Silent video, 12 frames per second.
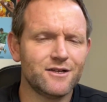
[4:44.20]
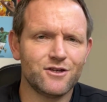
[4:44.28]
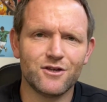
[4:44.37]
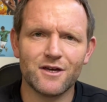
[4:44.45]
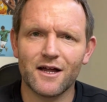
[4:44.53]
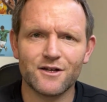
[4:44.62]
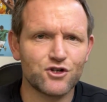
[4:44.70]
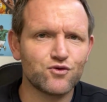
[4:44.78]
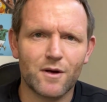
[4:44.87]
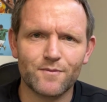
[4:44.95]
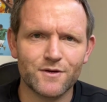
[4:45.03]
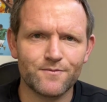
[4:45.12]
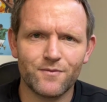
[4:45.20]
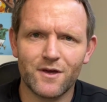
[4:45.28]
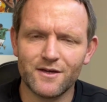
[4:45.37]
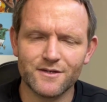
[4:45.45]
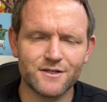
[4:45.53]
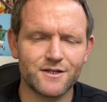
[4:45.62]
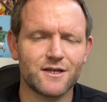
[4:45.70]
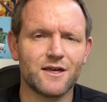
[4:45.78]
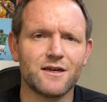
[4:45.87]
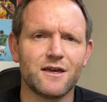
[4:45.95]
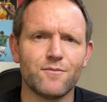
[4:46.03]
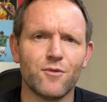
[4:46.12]
can't disrupt him. He's into
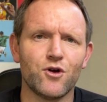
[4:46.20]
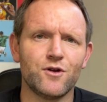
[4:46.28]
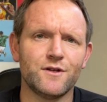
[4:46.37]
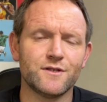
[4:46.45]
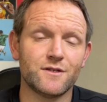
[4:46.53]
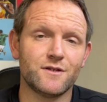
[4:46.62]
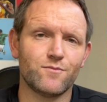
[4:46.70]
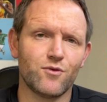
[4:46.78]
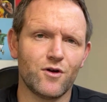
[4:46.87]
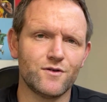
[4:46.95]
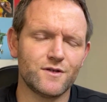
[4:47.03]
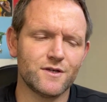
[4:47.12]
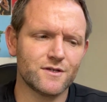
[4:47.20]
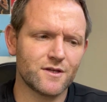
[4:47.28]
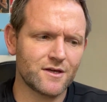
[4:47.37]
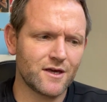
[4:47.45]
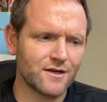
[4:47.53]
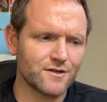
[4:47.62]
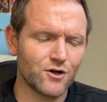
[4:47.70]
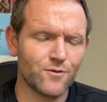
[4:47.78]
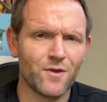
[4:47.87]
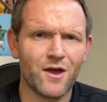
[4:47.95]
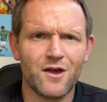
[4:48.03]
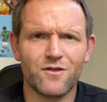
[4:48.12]
kicking mode and he's into process thinking. So
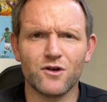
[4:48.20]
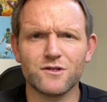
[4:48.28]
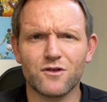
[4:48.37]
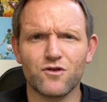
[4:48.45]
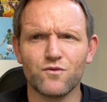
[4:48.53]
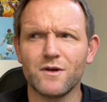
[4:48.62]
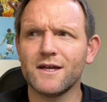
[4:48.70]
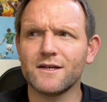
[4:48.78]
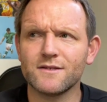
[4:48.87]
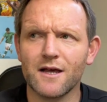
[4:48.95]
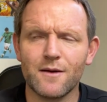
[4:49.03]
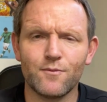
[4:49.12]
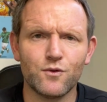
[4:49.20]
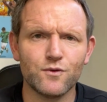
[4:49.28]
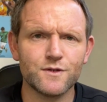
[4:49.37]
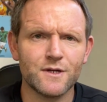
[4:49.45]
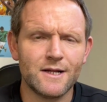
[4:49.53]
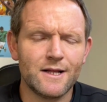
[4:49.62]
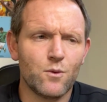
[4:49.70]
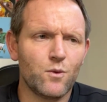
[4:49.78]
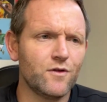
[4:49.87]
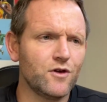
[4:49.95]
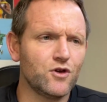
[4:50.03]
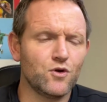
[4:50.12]
those are 3 examples.
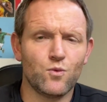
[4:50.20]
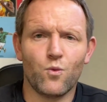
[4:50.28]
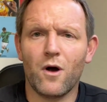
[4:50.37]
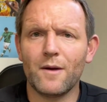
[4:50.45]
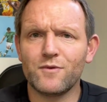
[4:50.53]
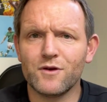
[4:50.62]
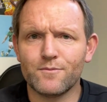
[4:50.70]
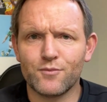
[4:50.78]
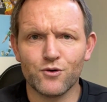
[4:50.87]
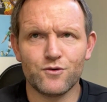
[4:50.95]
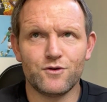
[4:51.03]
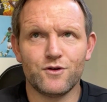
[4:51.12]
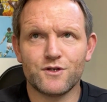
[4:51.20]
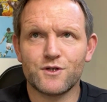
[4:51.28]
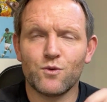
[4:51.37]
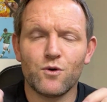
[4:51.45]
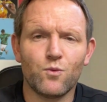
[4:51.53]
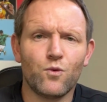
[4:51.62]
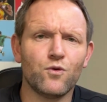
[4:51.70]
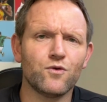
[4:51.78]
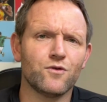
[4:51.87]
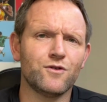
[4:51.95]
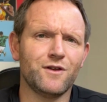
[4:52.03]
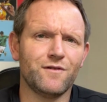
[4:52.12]
Whether you wipe your boot, you squirt water
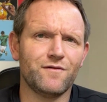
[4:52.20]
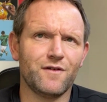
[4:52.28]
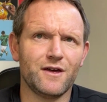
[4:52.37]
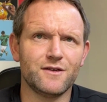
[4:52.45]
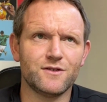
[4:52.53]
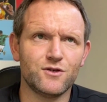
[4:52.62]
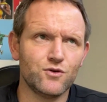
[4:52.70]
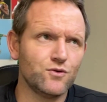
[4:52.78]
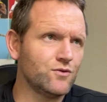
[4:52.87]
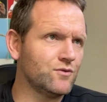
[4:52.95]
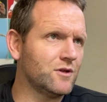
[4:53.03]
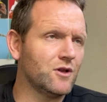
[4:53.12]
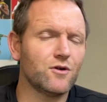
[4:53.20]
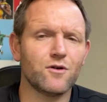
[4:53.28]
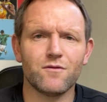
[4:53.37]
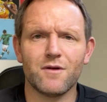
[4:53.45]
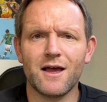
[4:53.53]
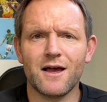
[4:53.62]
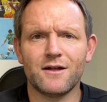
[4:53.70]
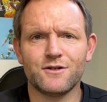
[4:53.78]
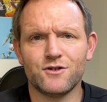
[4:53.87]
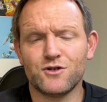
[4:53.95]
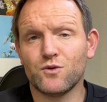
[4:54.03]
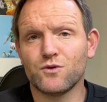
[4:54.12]
on your face, you look around,
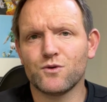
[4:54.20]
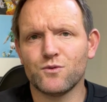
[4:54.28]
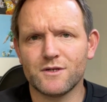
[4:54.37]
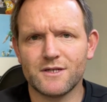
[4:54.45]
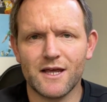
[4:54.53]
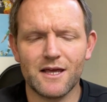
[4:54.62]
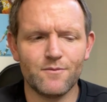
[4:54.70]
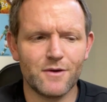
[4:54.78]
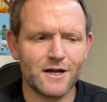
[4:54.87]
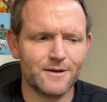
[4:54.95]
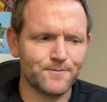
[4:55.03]
you talk to a teammate,